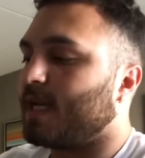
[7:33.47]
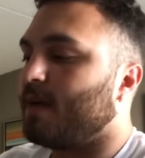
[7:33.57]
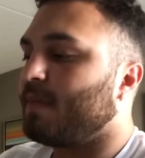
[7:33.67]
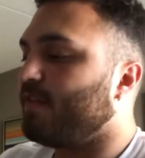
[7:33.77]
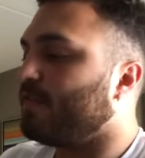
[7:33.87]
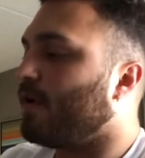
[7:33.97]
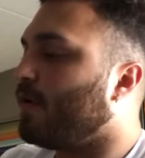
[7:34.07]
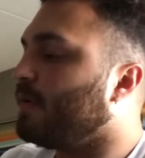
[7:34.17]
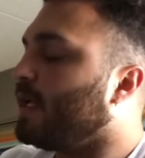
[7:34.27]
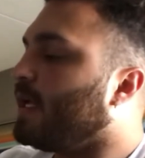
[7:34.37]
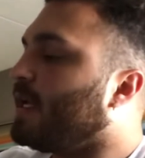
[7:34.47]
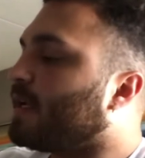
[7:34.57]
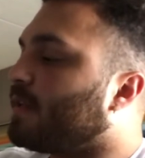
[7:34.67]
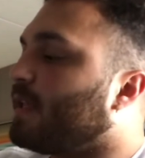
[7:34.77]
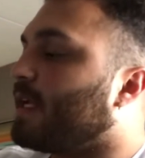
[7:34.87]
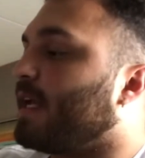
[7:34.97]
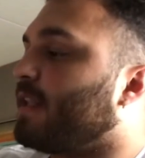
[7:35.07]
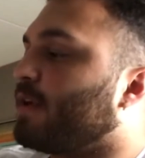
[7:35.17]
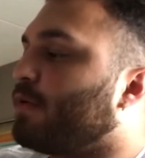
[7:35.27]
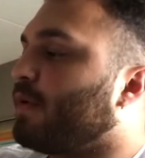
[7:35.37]
on my phone, click it,
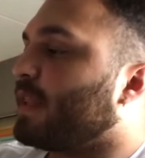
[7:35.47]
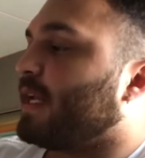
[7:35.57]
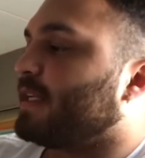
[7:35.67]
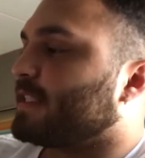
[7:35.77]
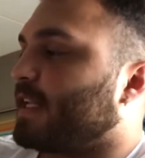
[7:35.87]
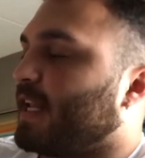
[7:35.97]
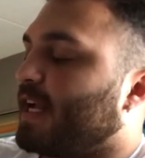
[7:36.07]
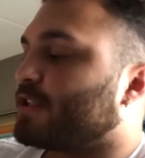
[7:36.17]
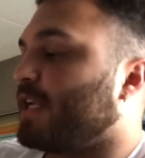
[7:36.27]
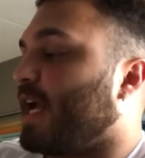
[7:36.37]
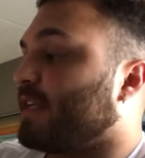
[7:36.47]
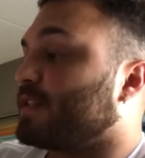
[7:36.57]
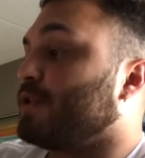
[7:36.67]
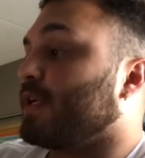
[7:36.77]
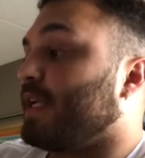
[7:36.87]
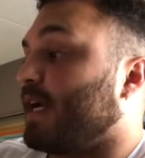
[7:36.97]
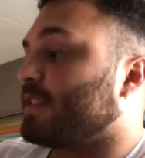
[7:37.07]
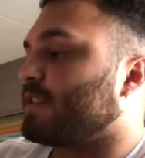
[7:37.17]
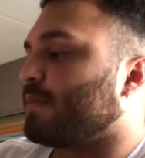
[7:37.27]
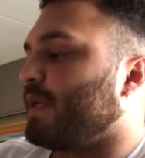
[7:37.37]
and the cool thing is it actually asks you to
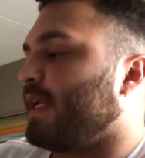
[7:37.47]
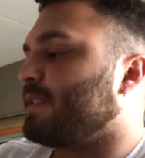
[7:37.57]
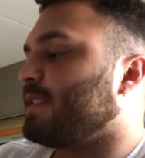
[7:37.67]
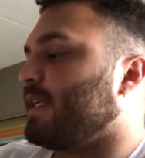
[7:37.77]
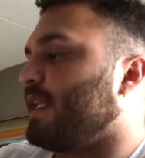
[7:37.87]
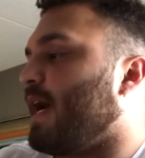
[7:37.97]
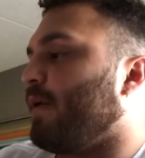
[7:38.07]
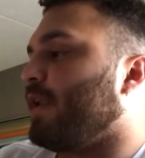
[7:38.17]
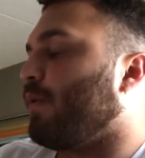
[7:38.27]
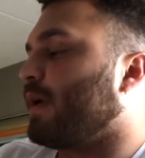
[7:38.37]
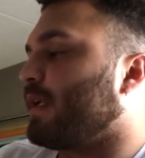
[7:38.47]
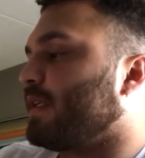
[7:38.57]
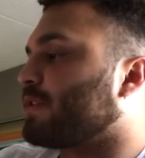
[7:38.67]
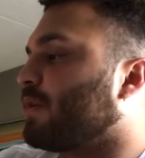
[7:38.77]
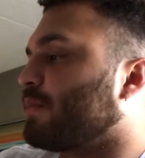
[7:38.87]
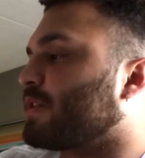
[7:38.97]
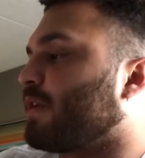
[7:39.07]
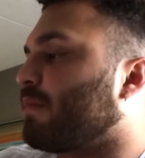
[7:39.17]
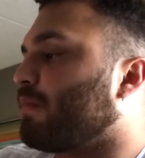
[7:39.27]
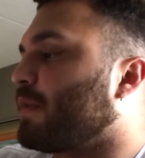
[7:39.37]
guess your BAC, and now I know what it is, so I'm just
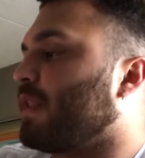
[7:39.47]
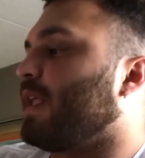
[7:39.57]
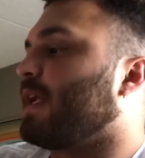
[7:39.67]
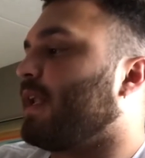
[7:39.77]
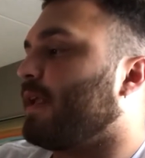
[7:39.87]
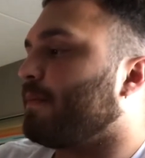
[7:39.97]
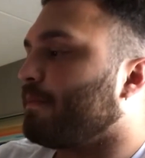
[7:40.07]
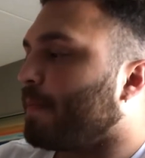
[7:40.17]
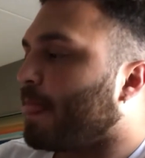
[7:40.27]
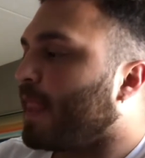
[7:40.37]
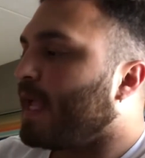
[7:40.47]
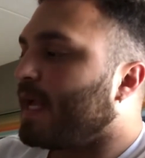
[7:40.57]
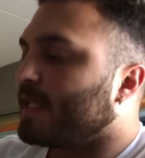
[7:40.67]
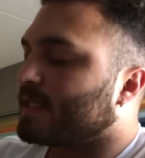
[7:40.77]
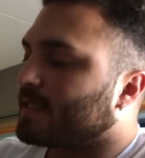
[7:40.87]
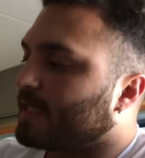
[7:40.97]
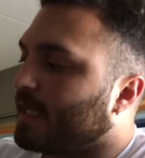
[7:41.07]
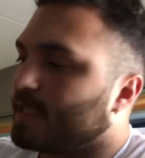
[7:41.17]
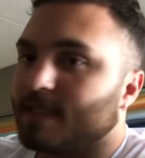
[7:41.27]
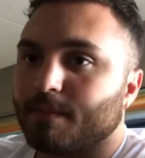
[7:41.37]
going to click on it. It says
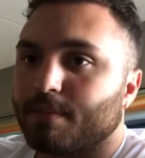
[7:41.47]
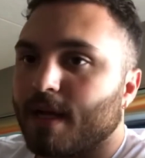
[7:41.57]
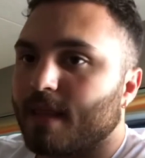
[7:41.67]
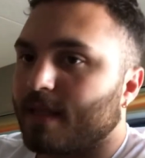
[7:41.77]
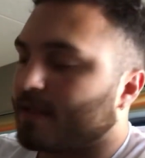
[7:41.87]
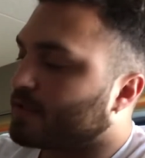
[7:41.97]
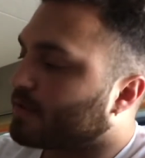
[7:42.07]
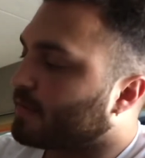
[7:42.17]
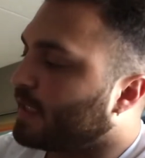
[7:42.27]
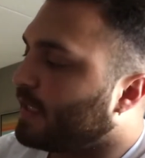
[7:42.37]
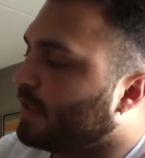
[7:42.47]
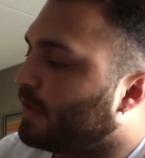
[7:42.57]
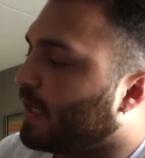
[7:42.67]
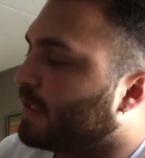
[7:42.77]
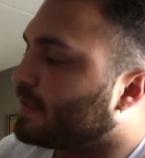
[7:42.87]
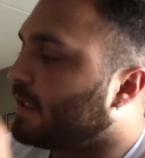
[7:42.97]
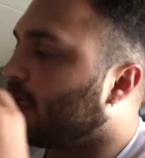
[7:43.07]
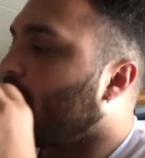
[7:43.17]
take a deep breath on the screen. You can't see it.